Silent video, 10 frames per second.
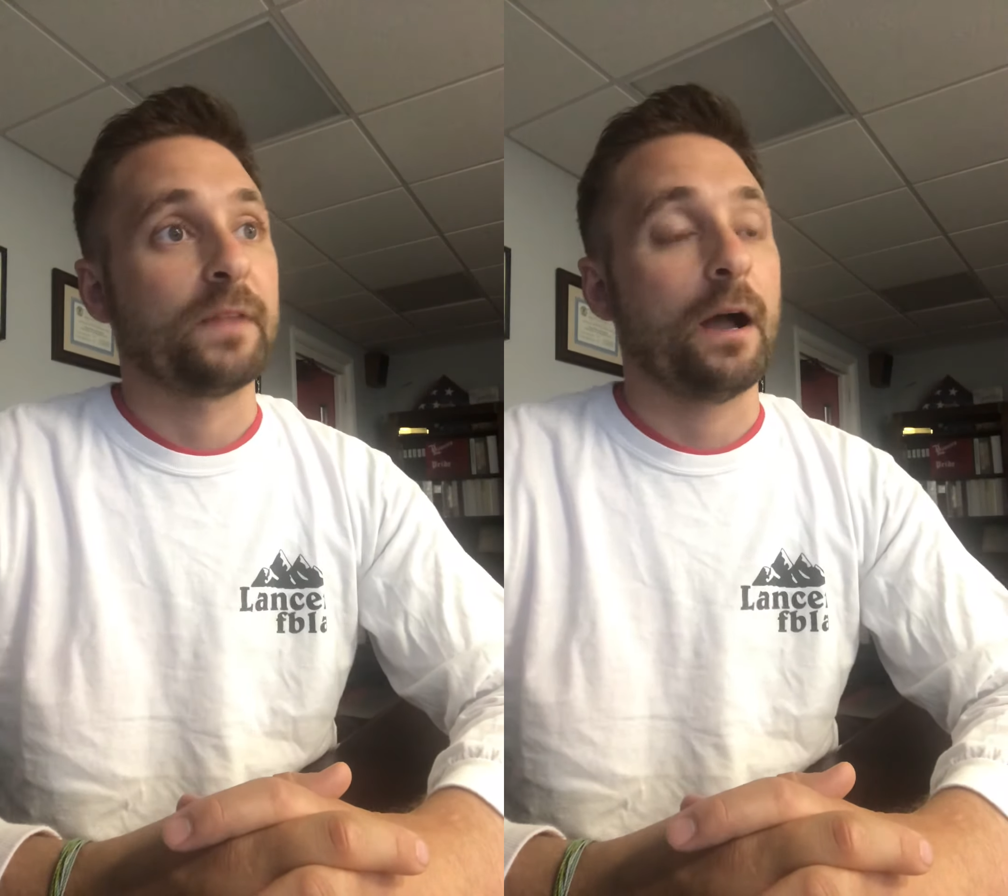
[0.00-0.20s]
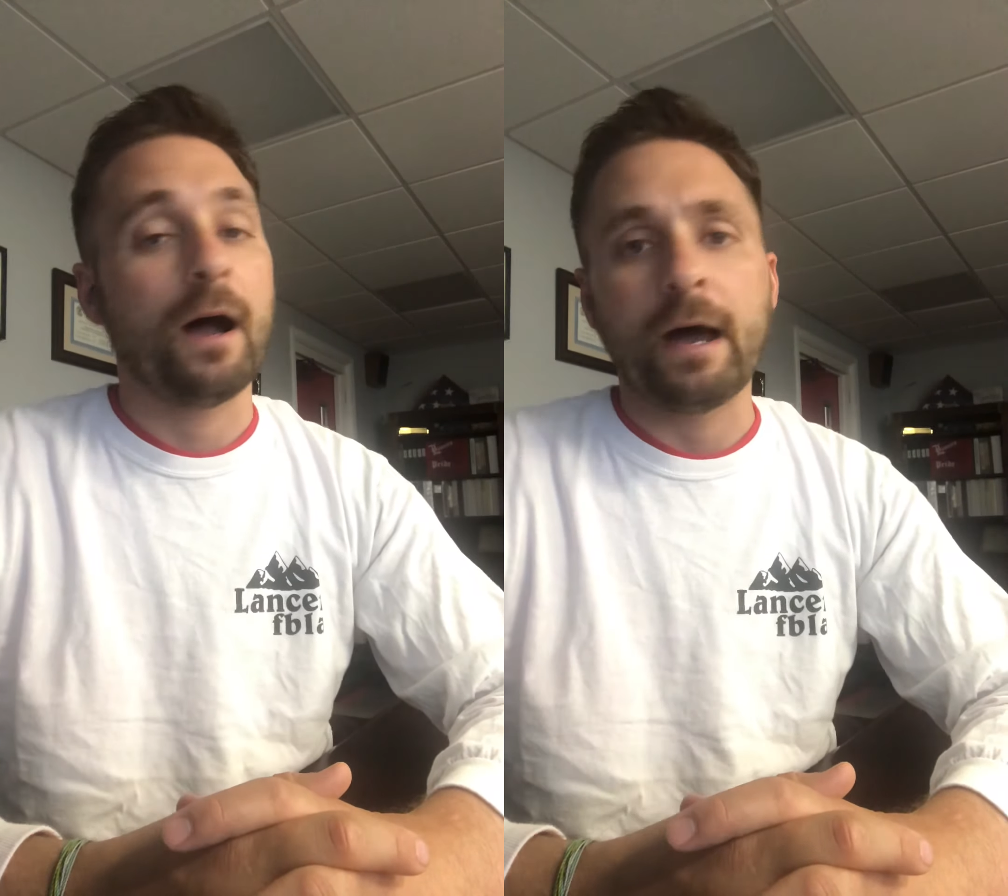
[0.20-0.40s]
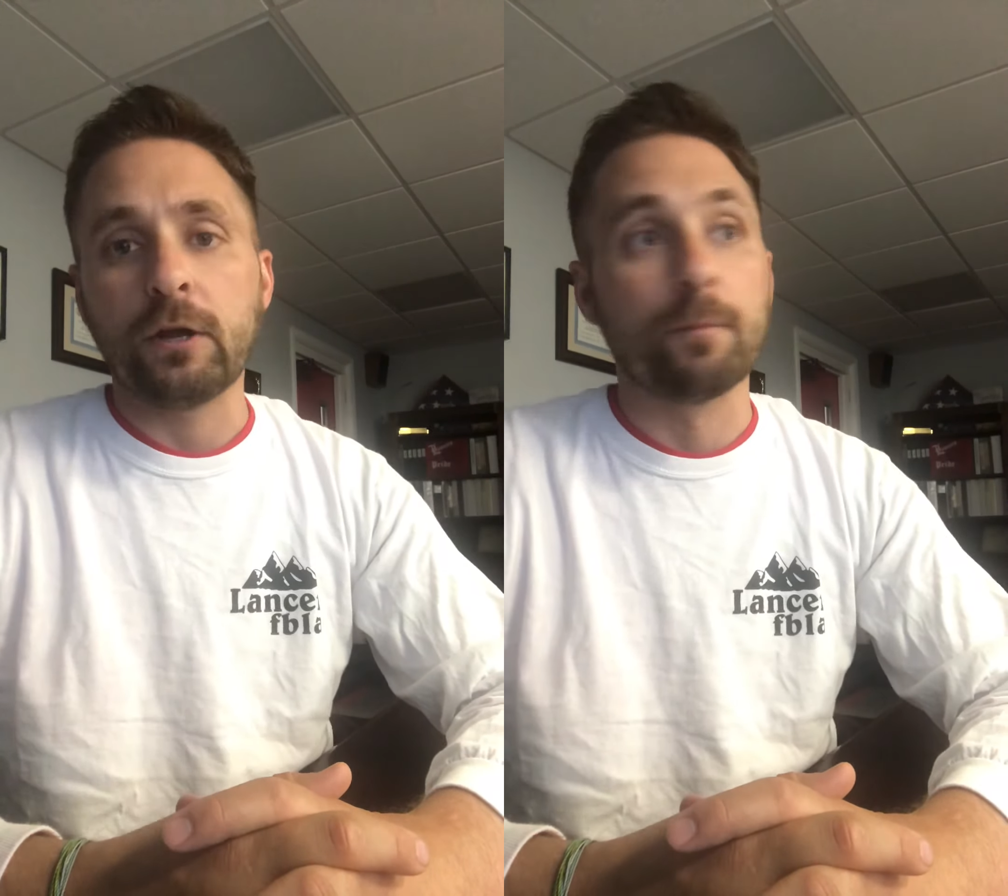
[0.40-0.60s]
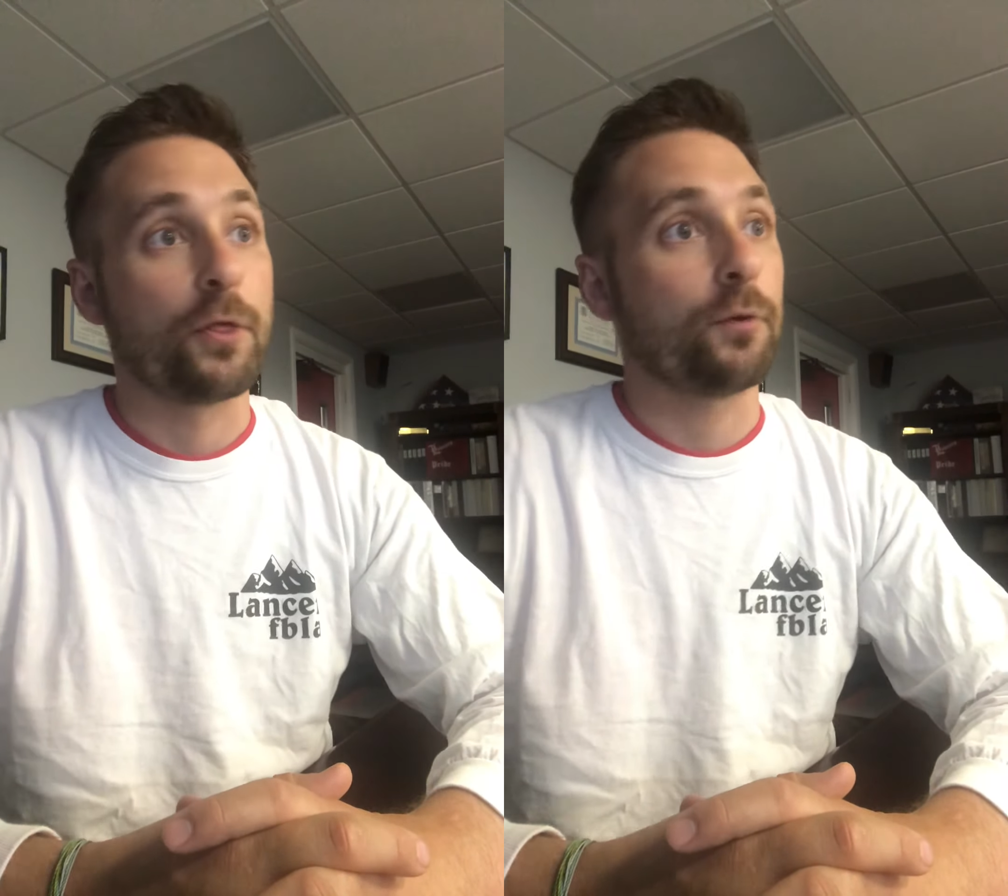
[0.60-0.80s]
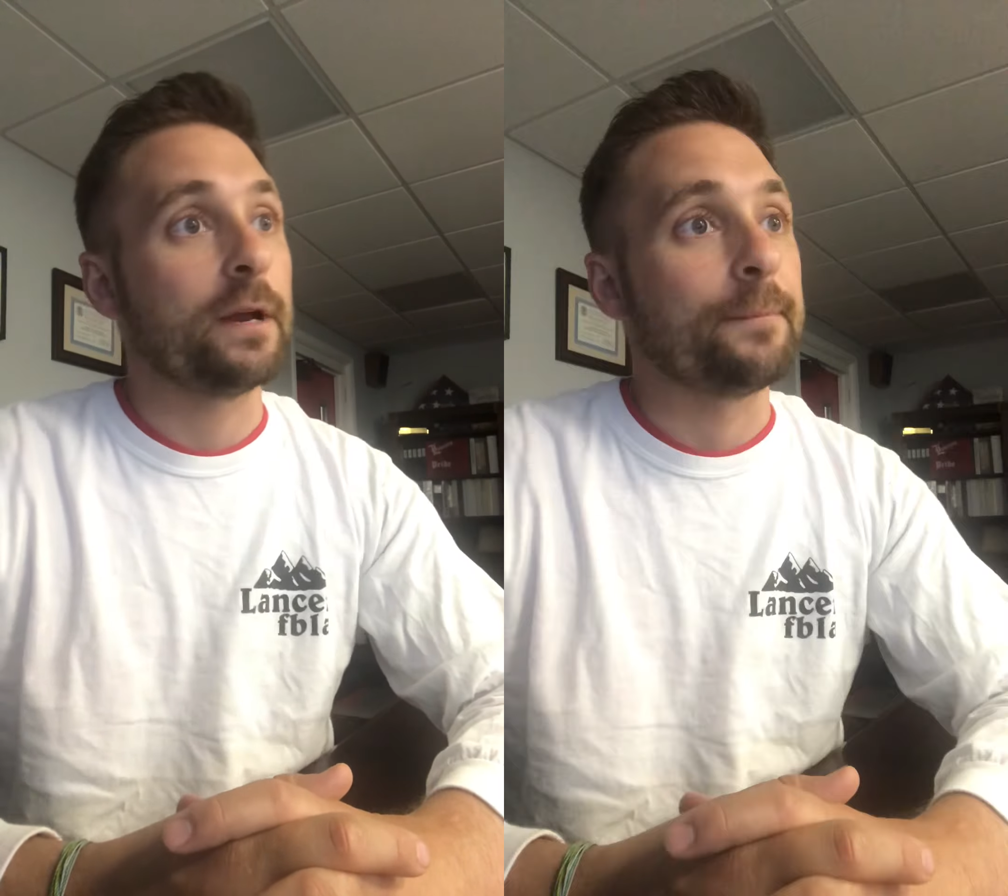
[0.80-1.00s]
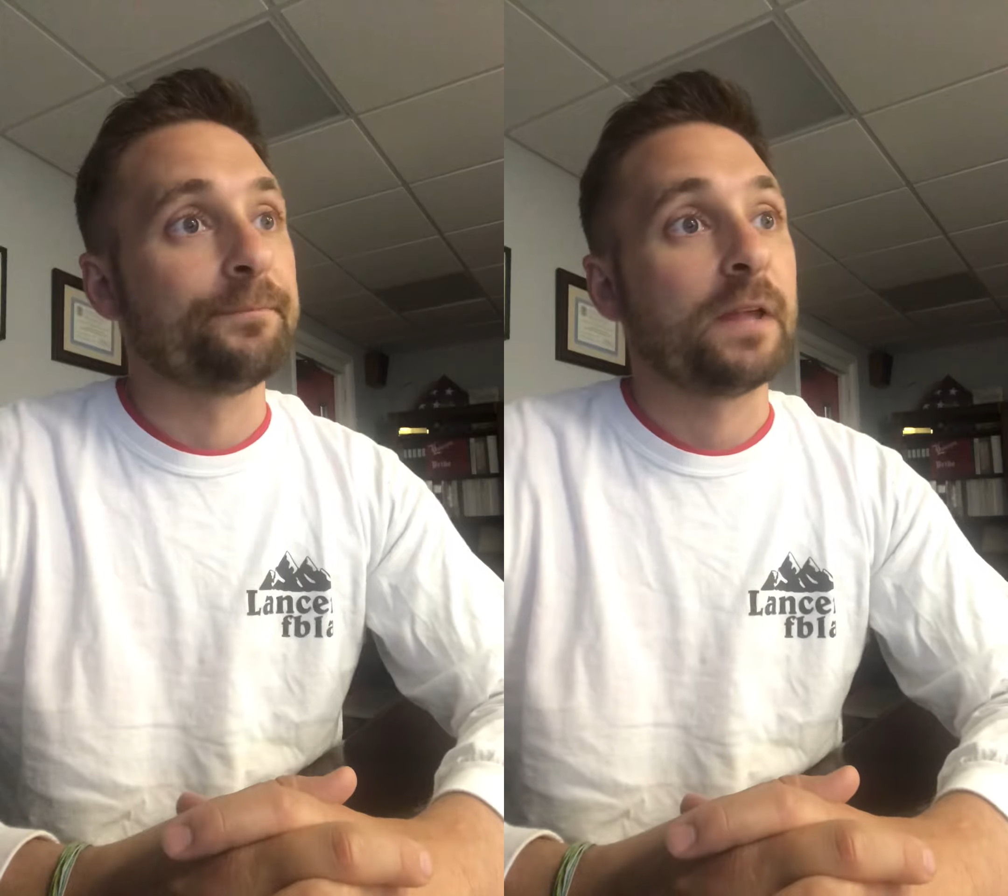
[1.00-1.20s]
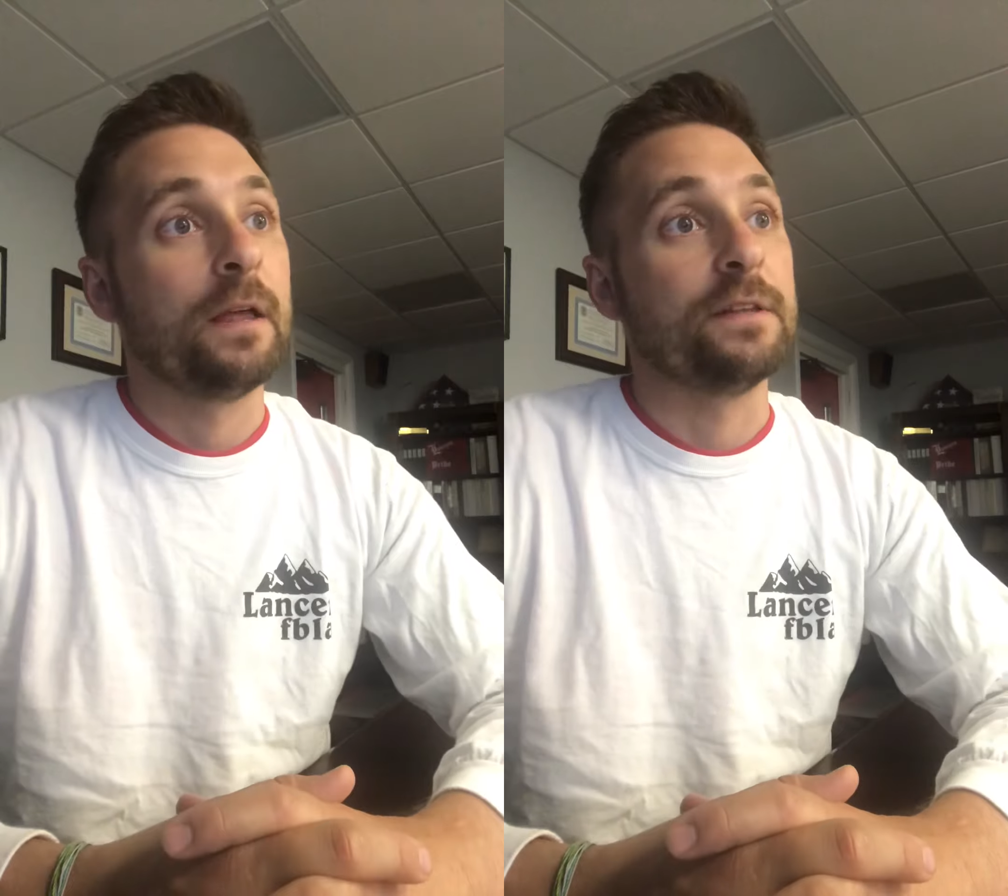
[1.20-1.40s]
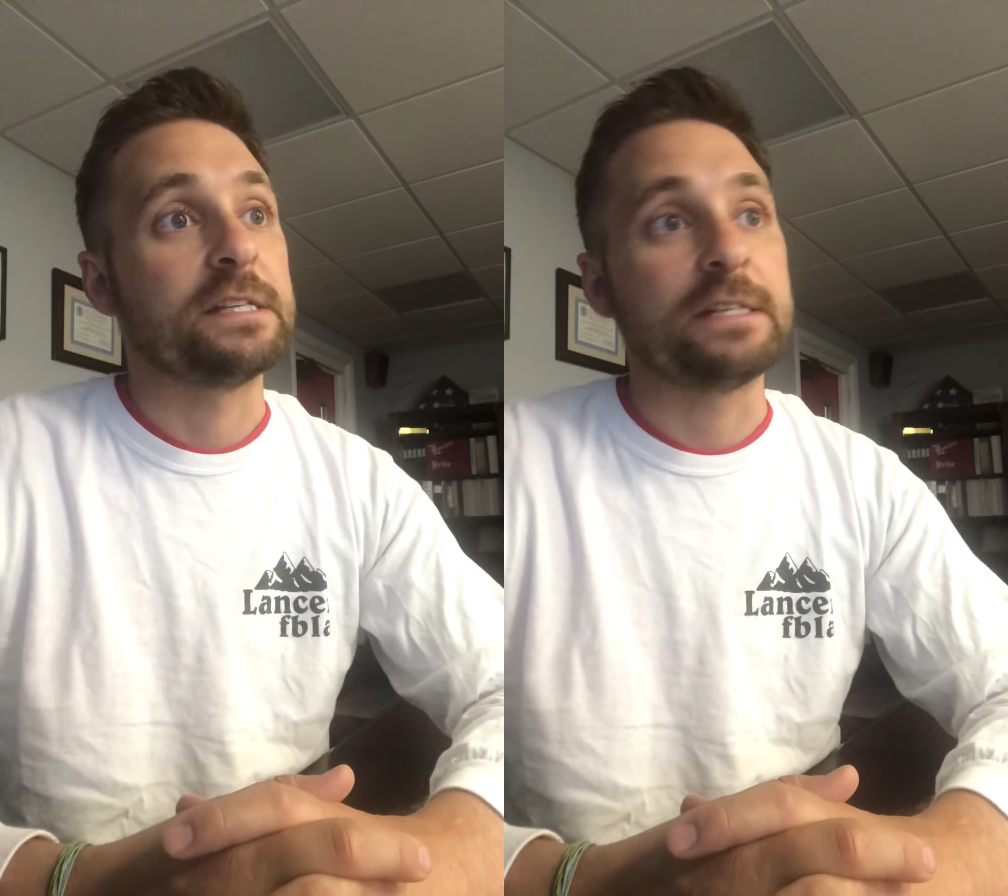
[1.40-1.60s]
Uh, number three,
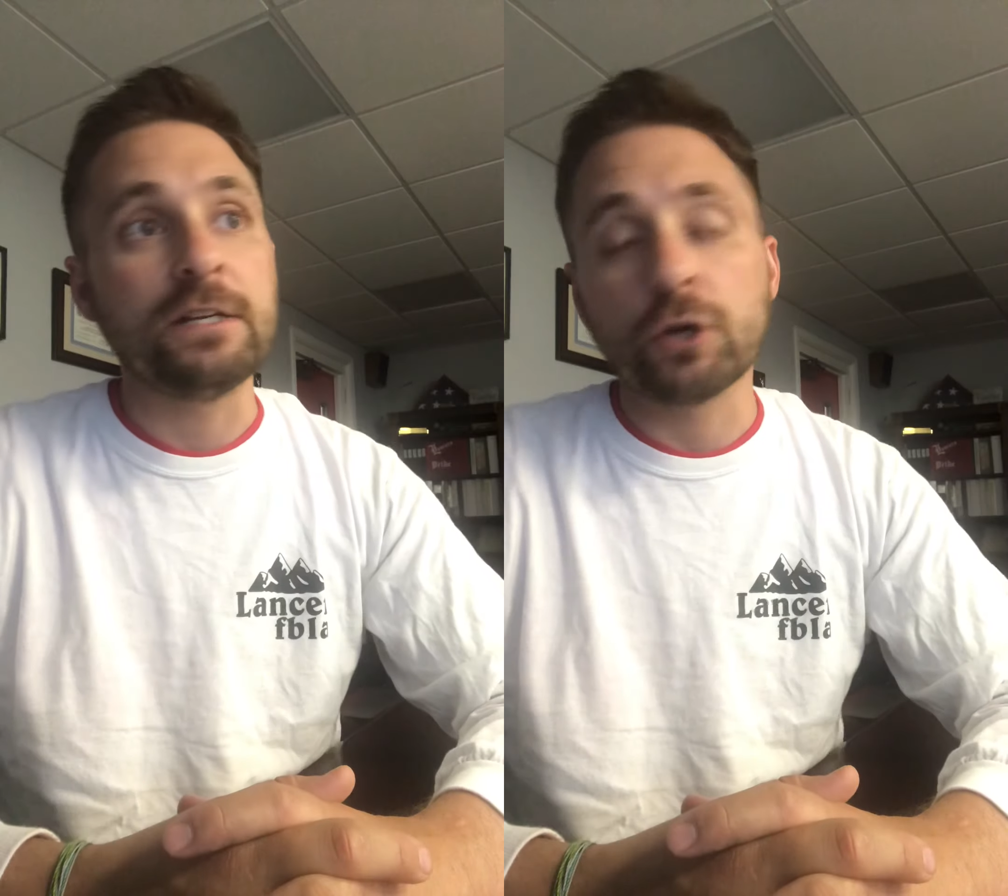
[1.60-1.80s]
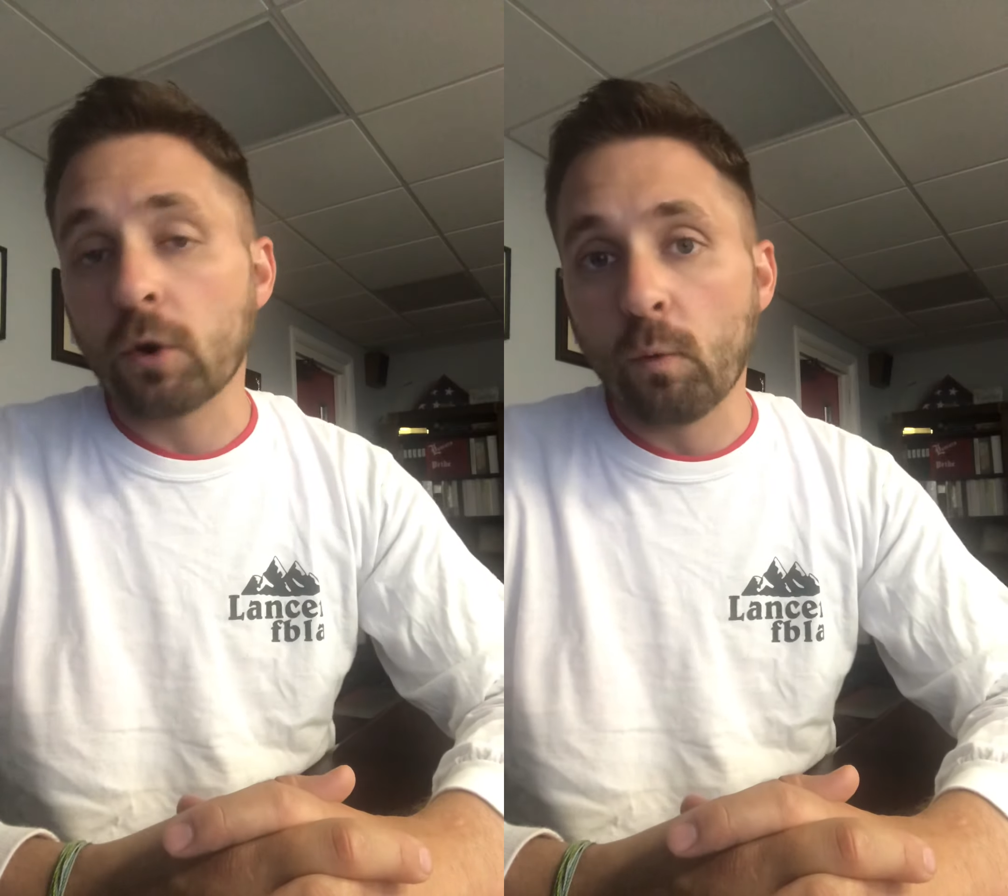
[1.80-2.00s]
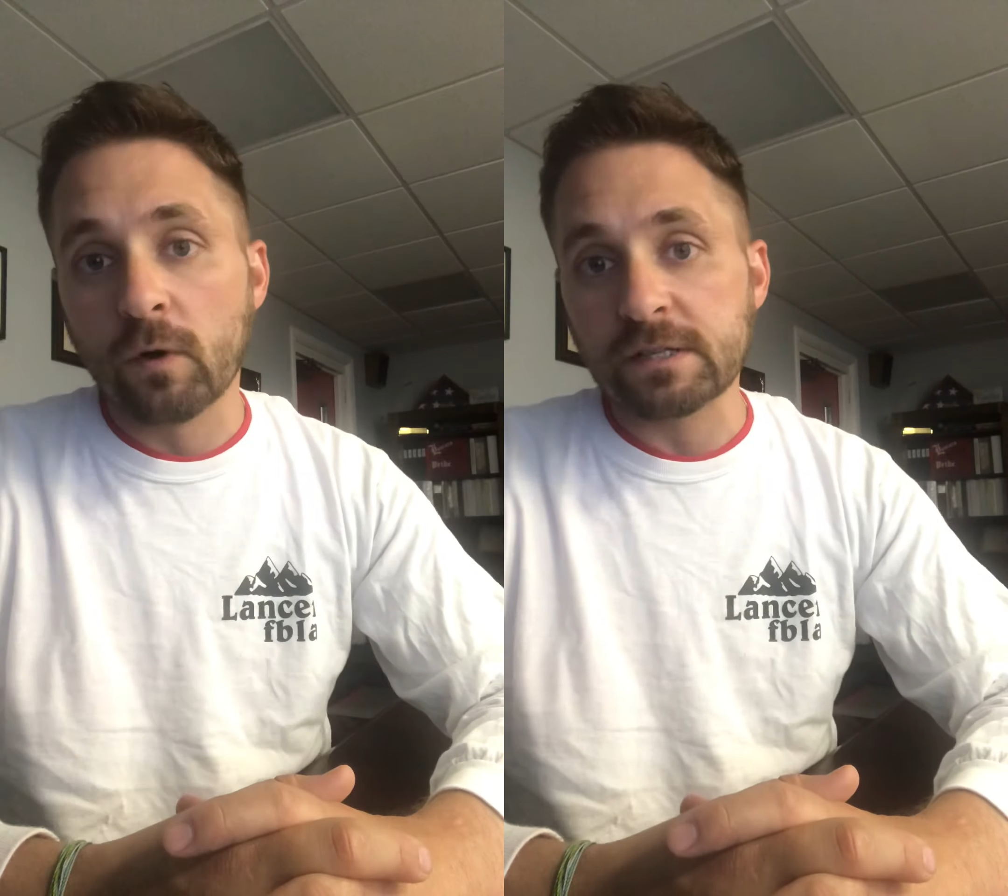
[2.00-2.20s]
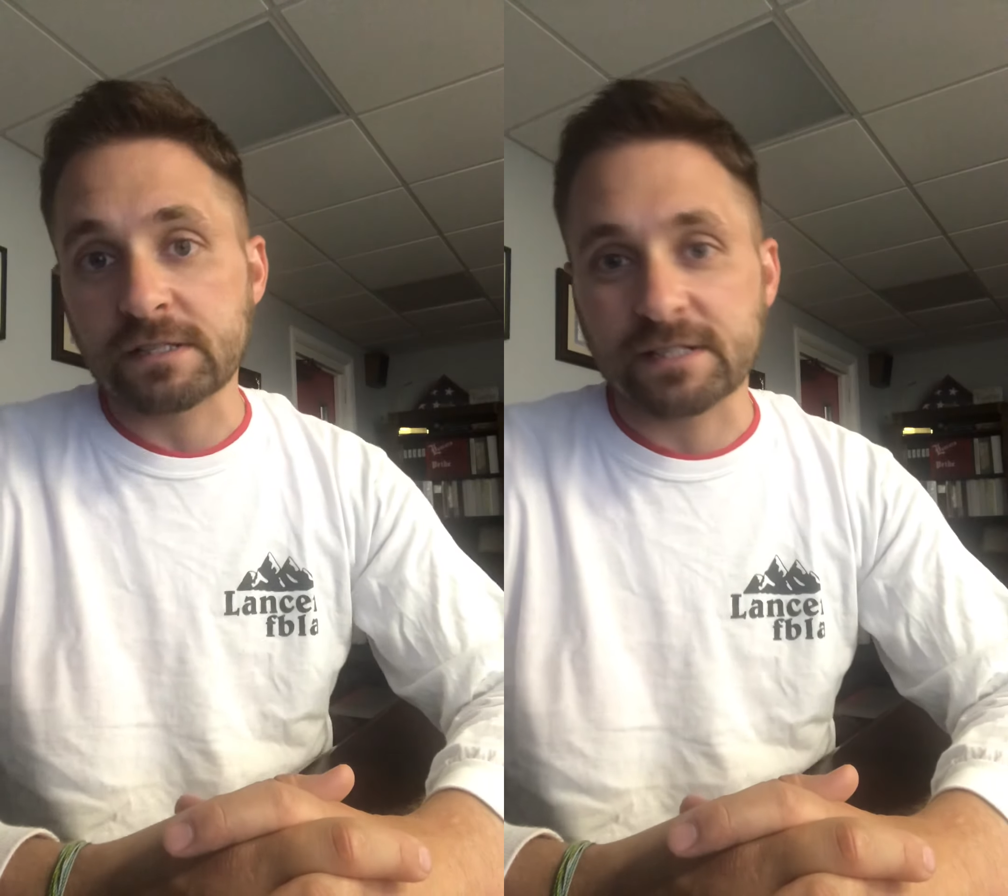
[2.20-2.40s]
the Senior Awards